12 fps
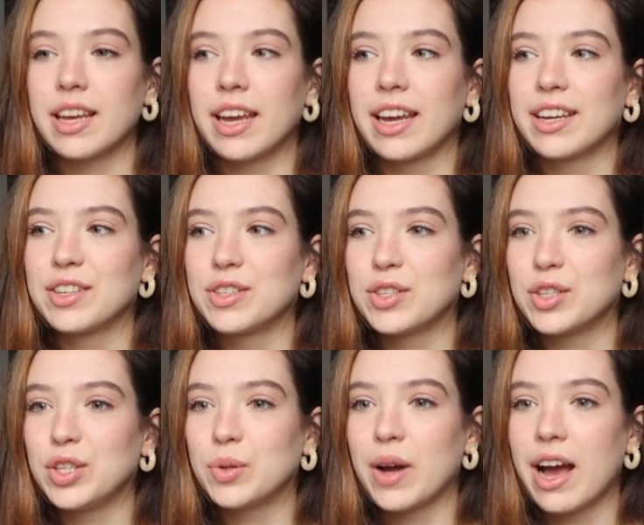and
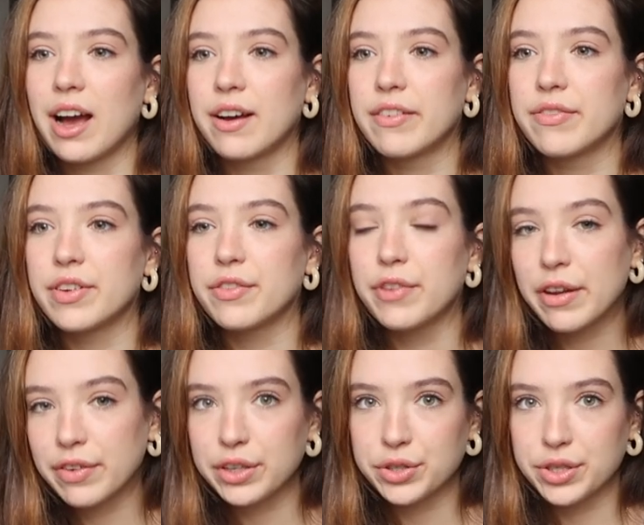you have
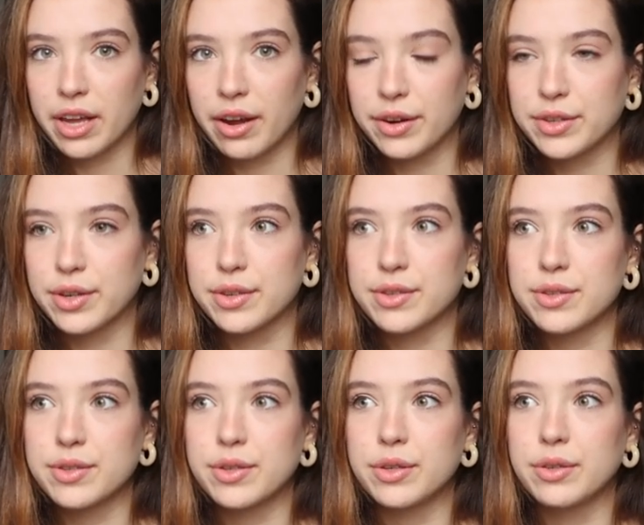500
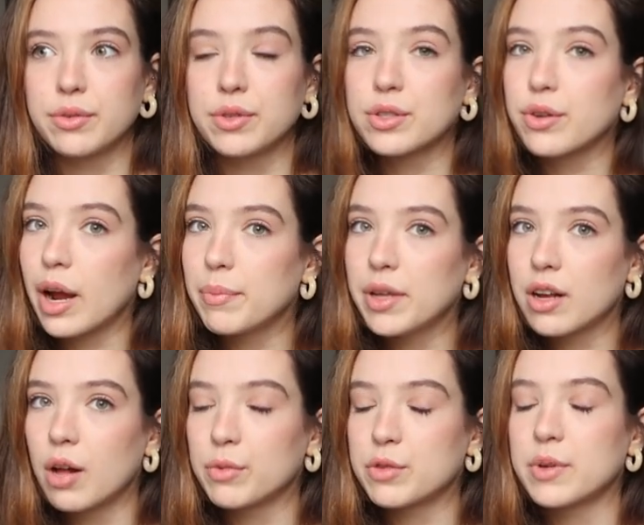characters to describe the
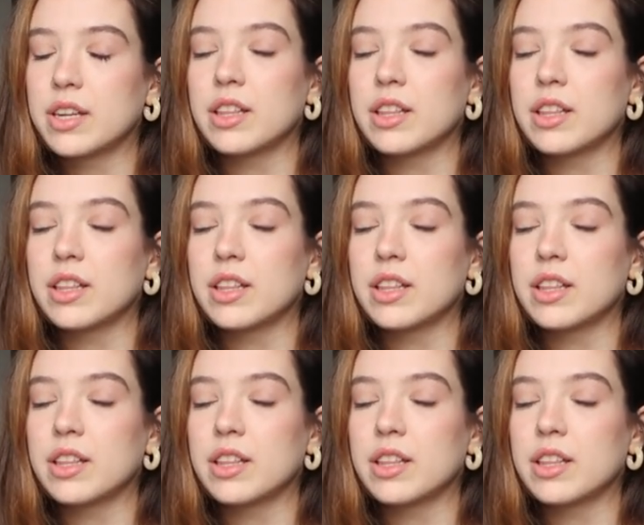accomplishment,